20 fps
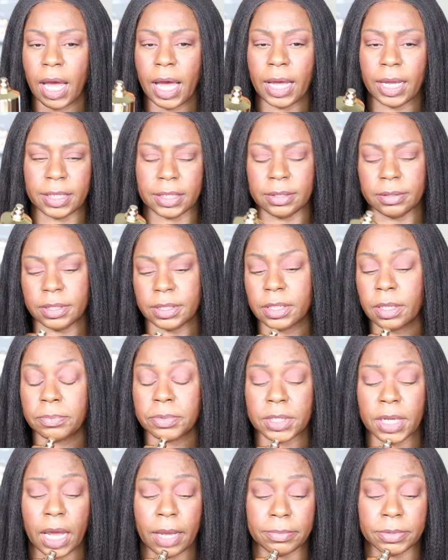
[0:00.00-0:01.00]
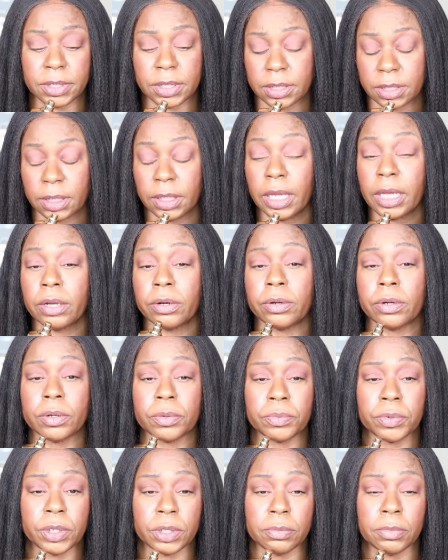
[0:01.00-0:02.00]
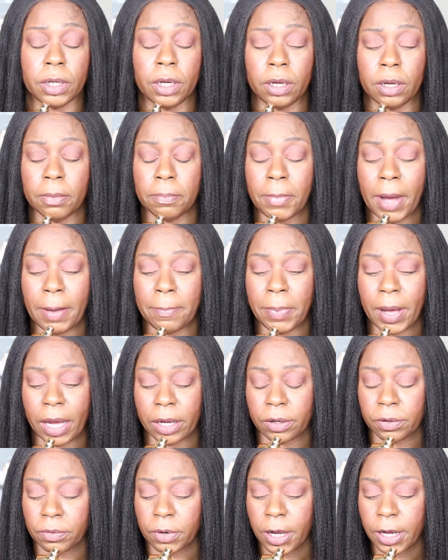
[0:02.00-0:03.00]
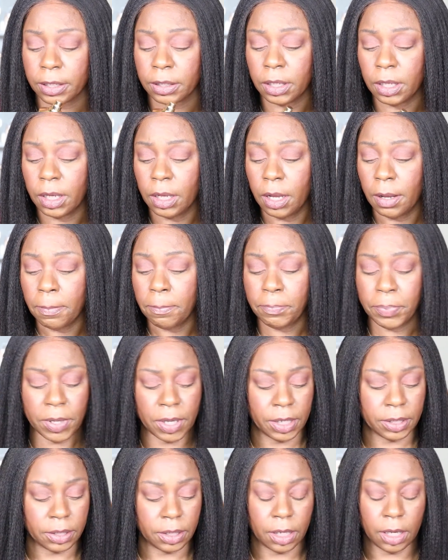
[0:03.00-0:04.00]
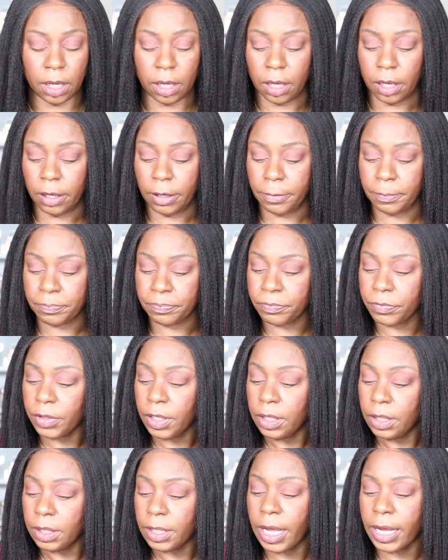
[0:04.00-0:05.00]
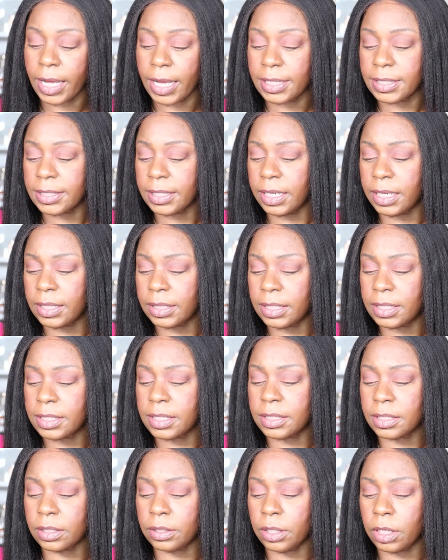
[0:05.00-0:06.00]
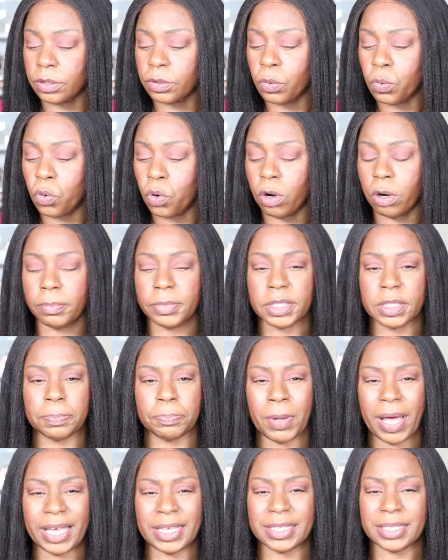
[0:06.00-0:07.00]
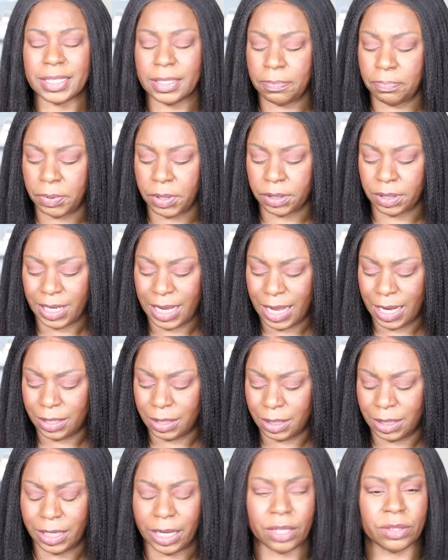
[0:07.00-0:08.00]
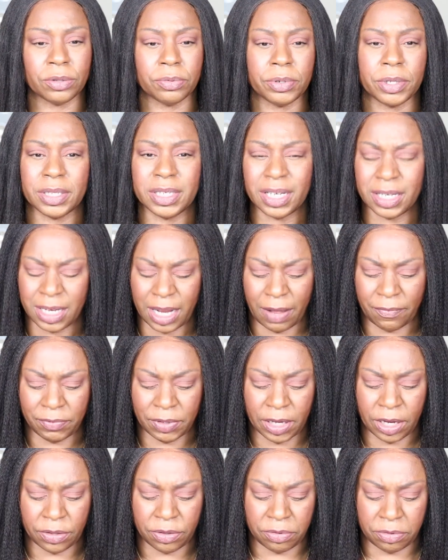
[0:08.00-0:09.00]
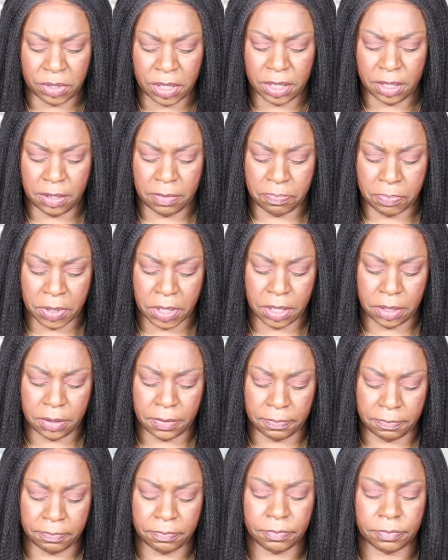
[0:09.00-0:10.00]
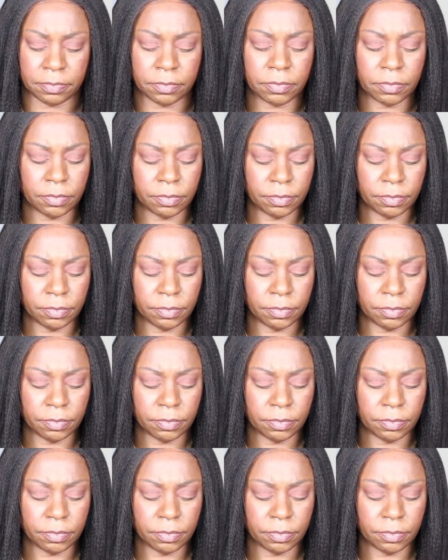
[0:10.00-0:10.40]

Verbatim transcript: I sometimes just layer it with uh, my baccarat. But um, like I said, this is another warm and spicy, but kind of leathery. It doesn't have leather in it, but mm,